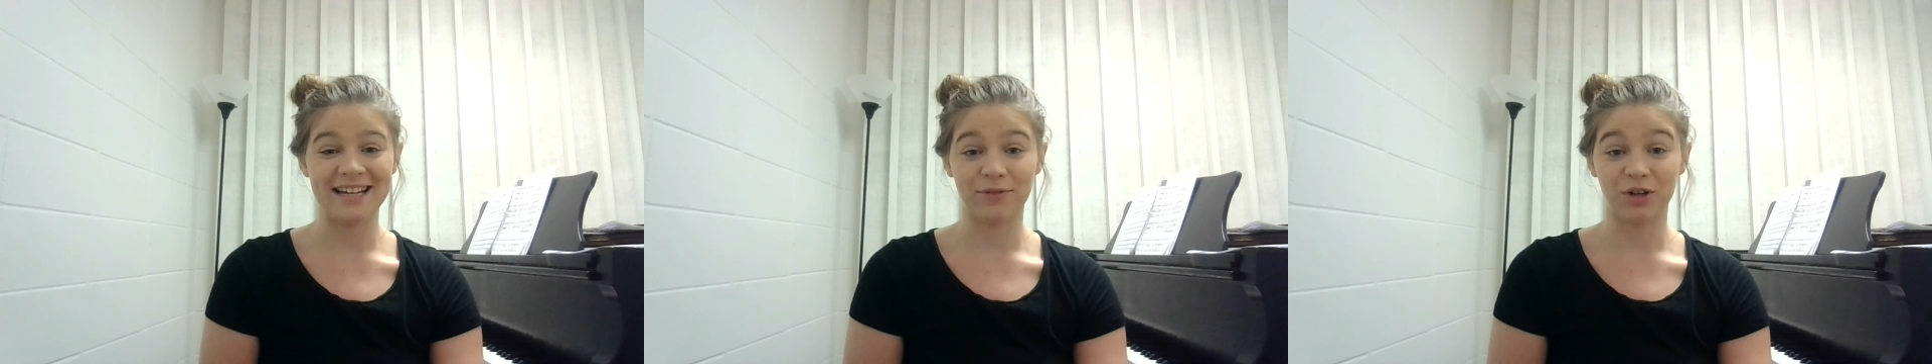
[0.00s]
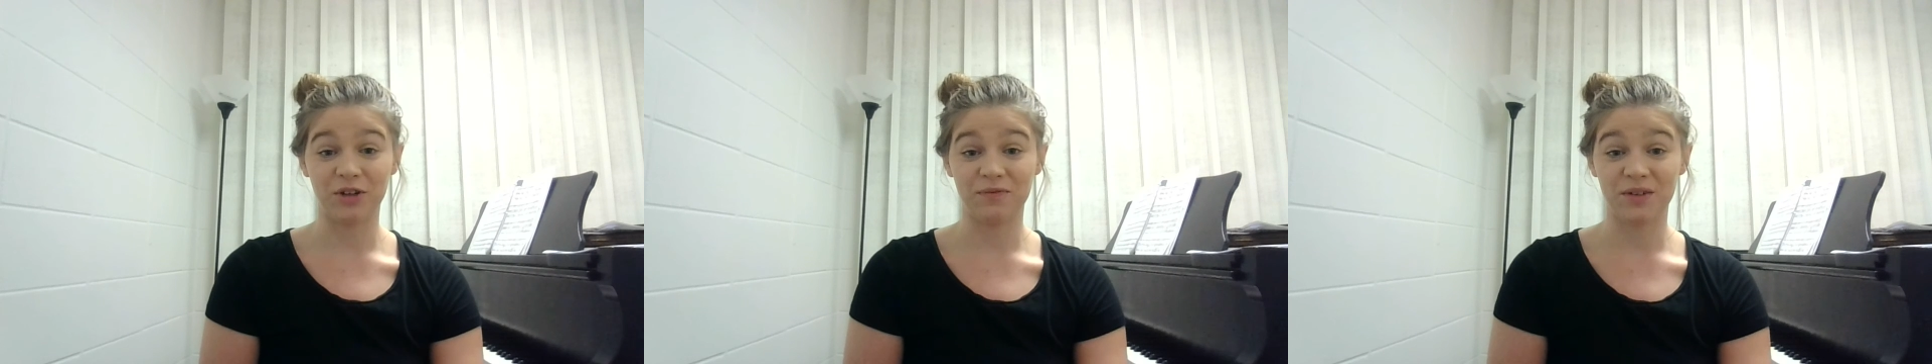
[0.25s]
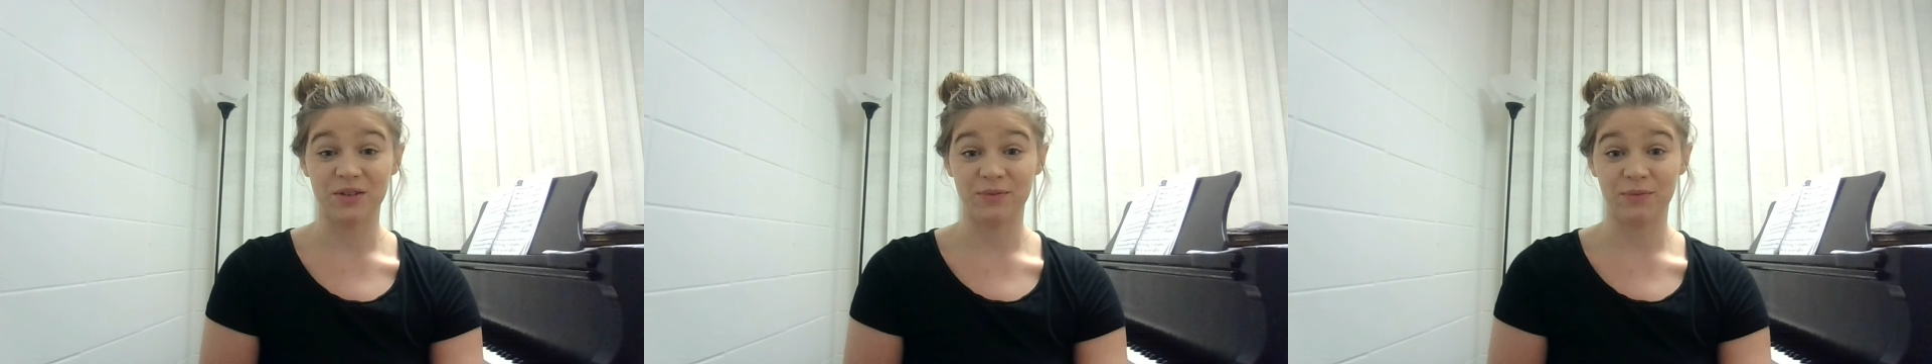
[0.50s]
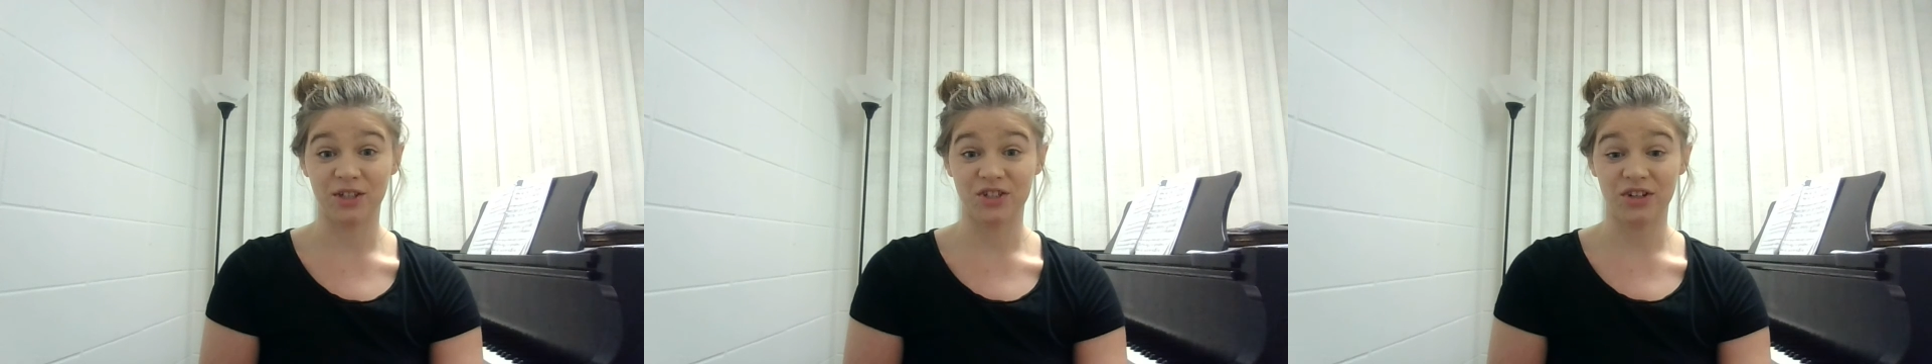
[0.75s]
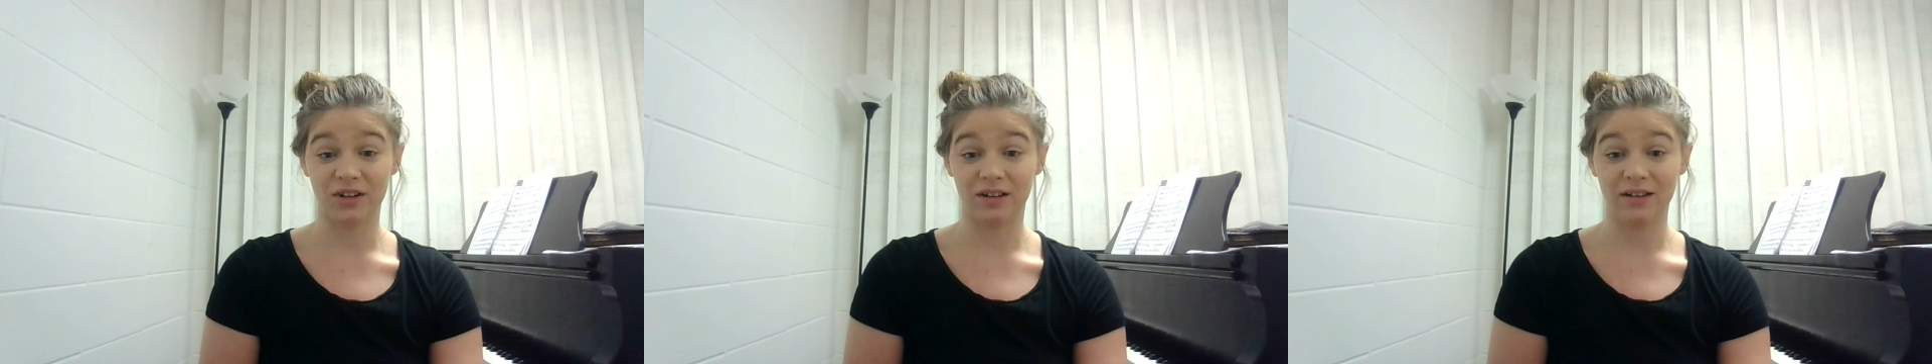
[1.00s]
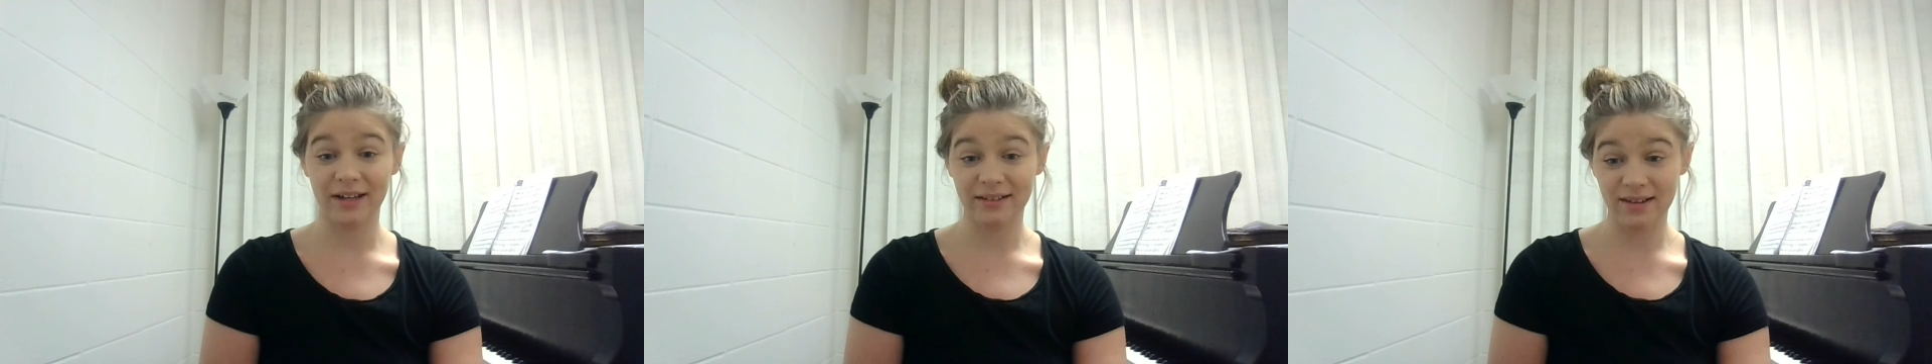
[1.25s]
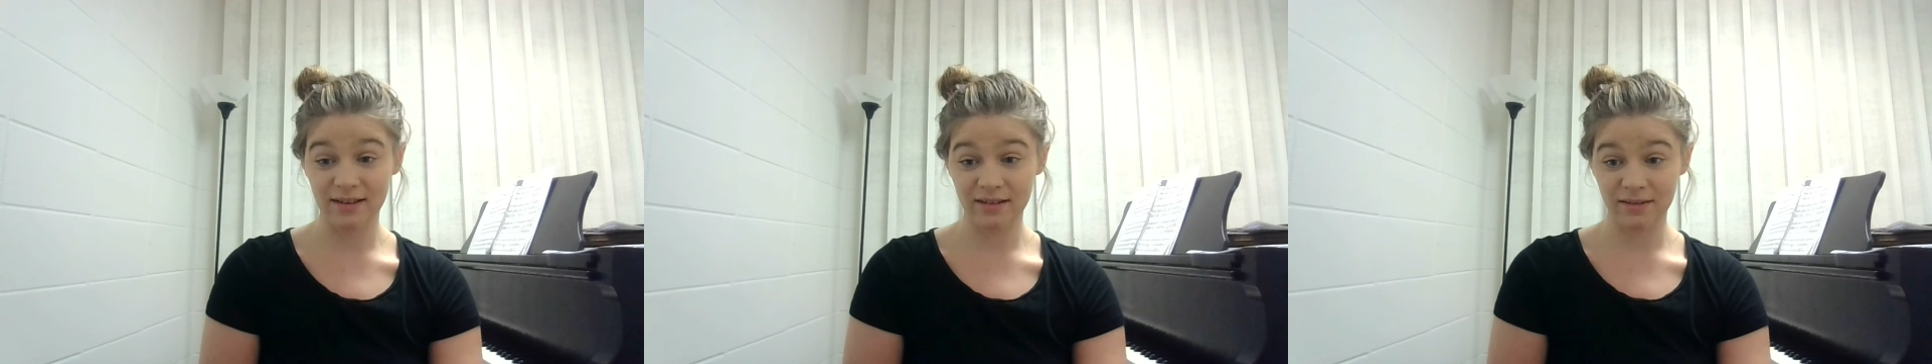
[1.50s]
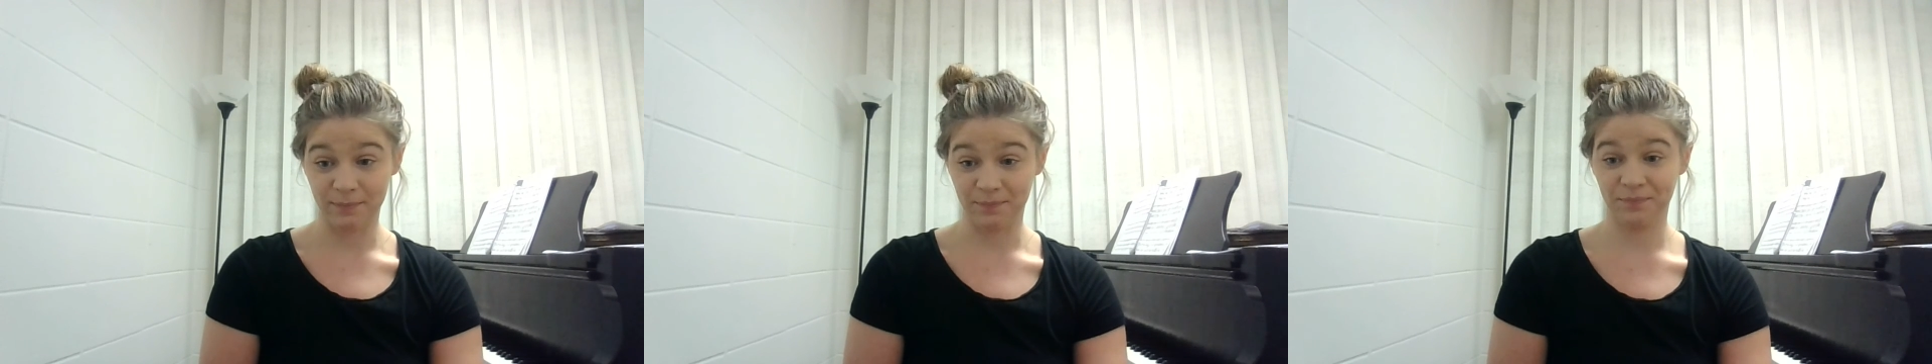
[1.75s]
Have a good first start of
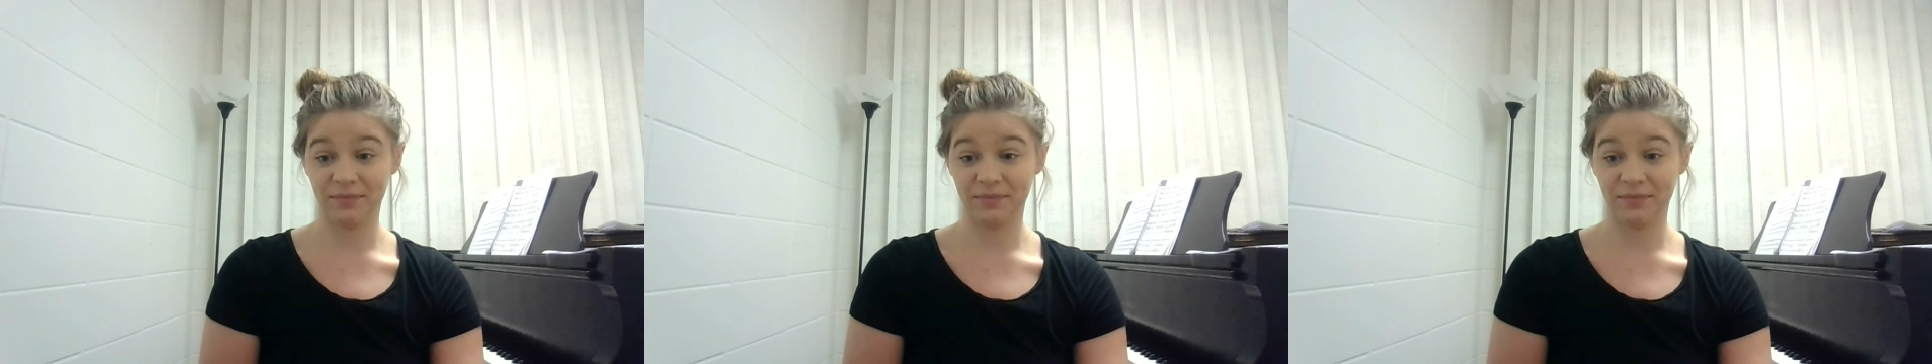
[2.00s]
classes,